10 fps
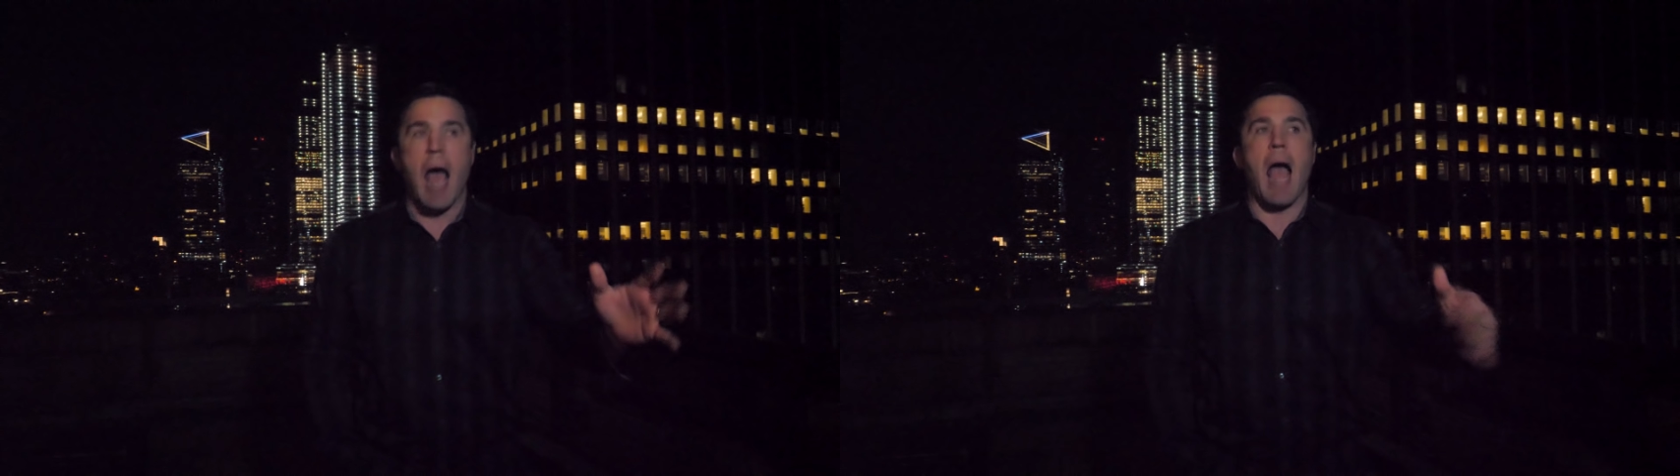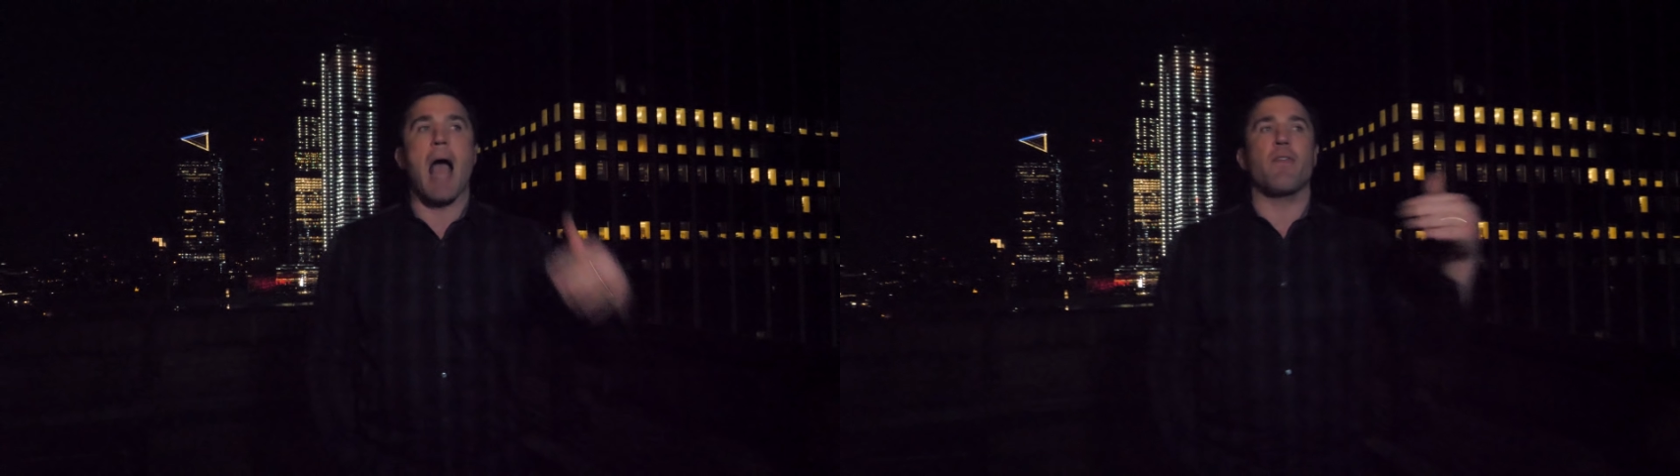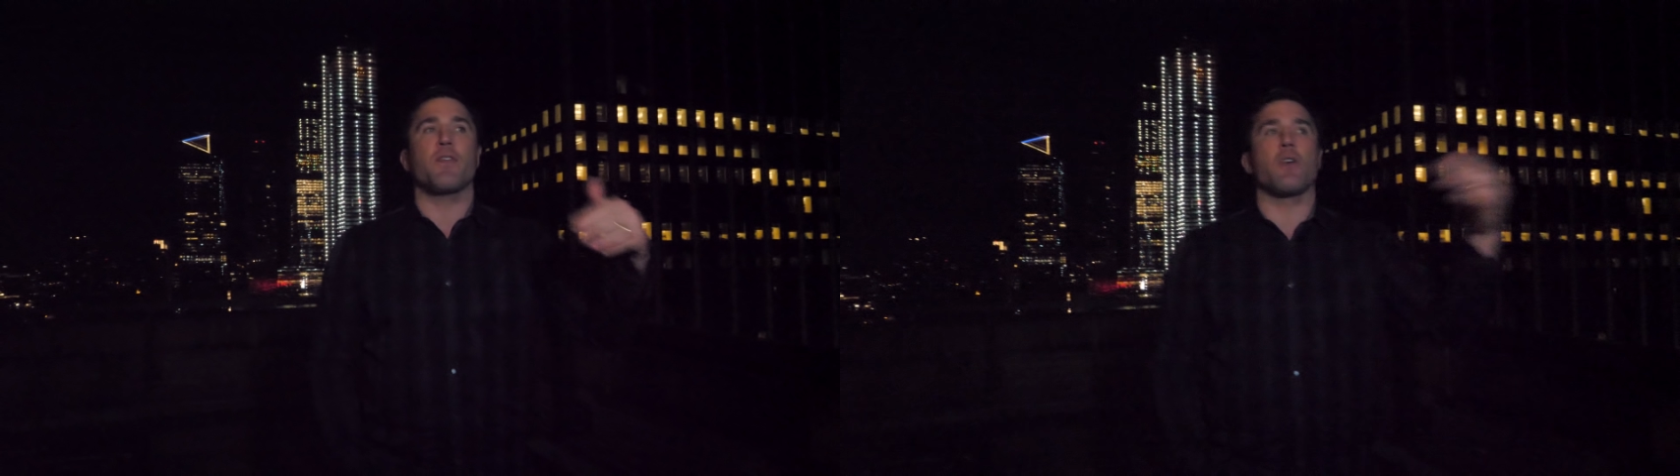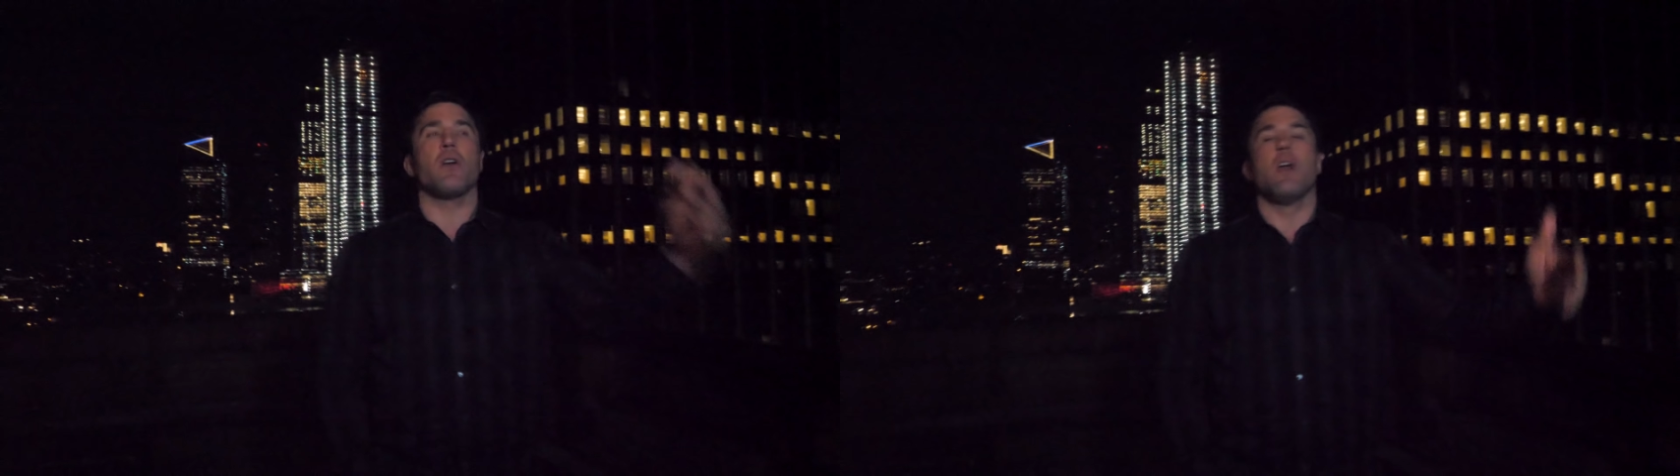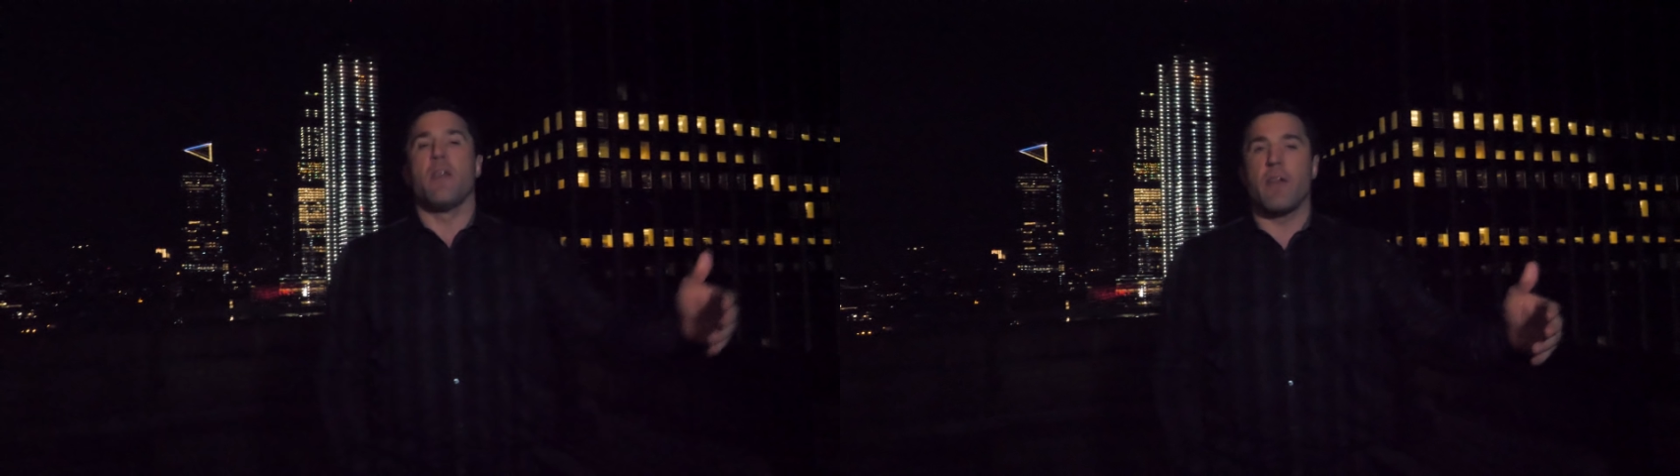
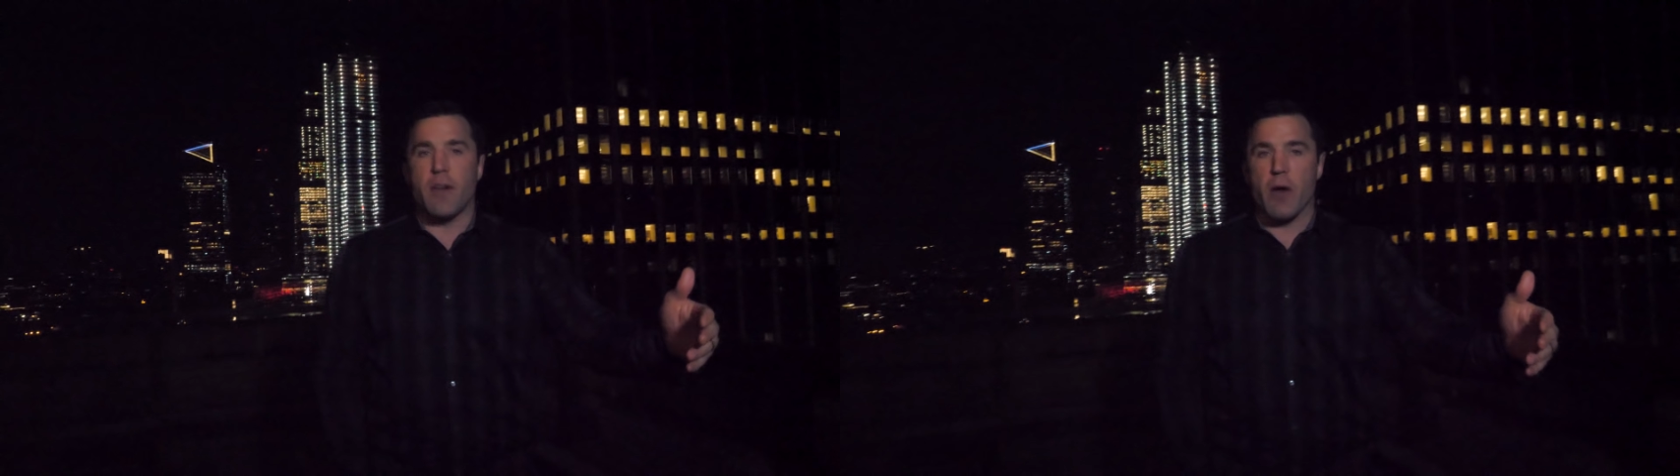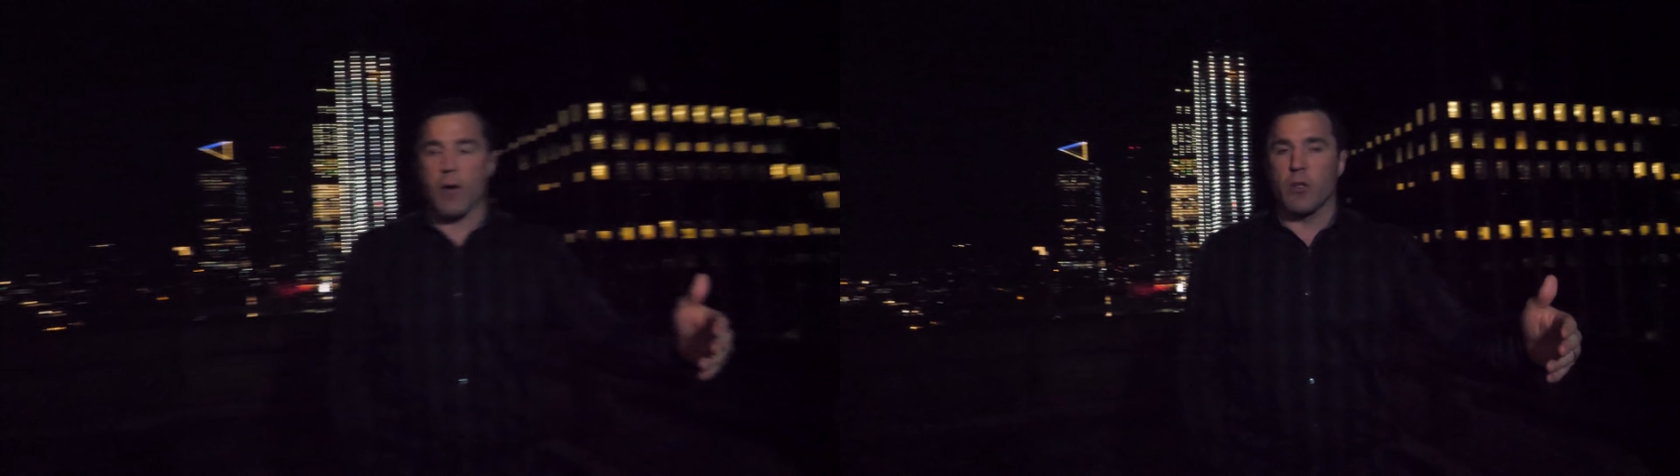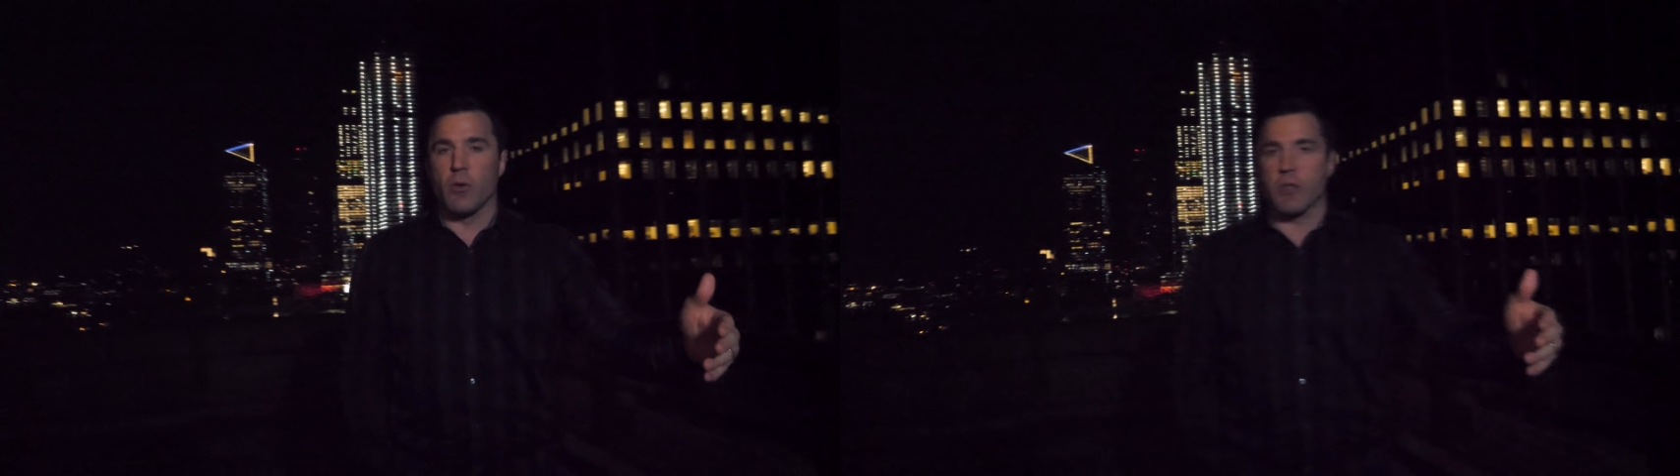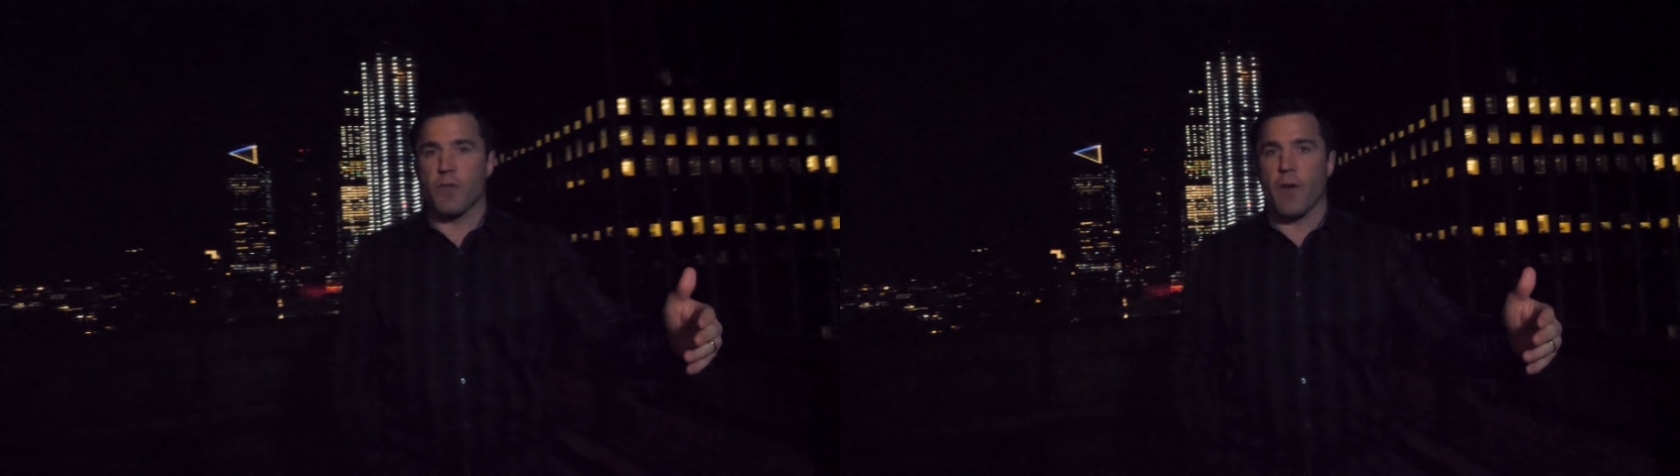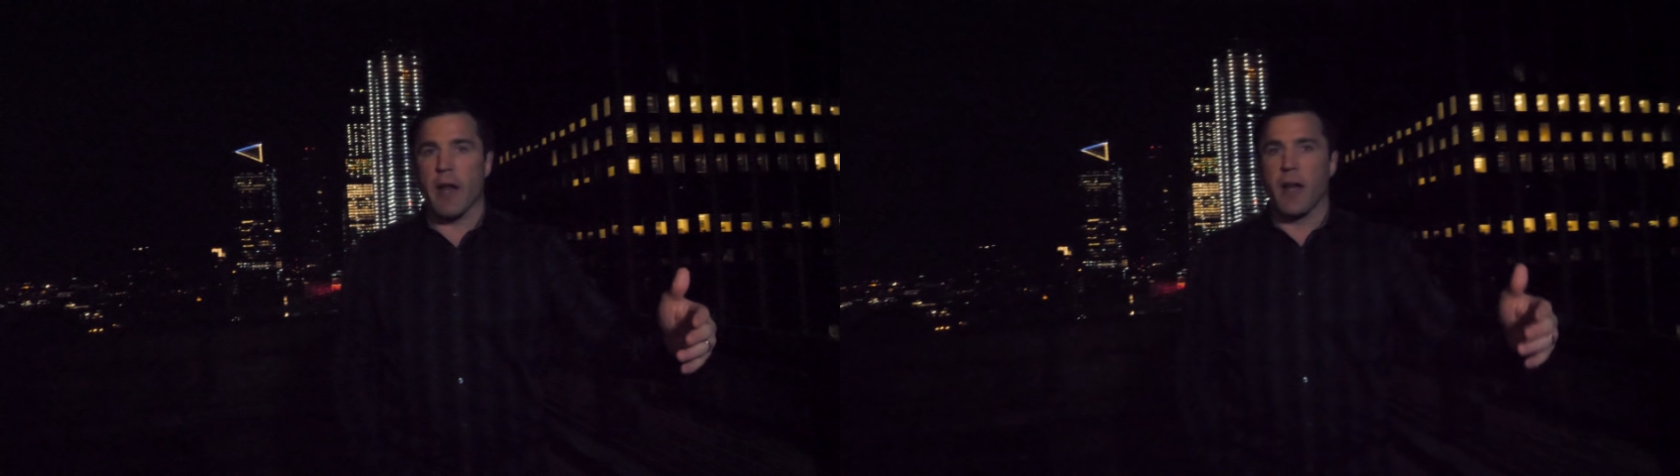after the Derrick Lewis
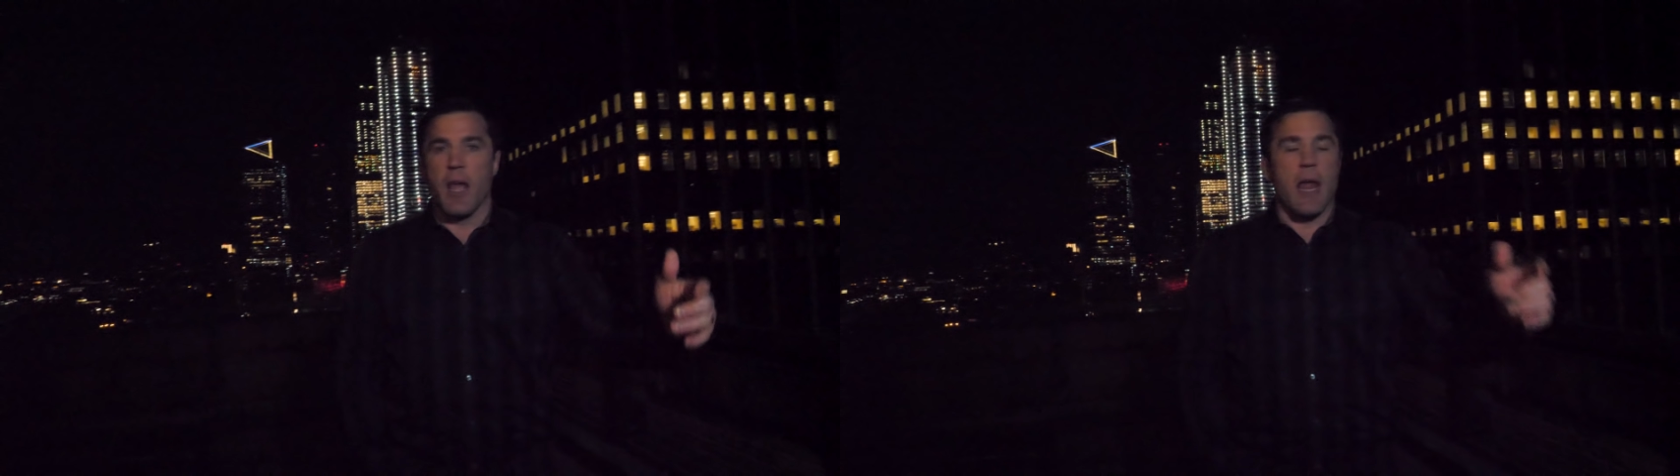fight.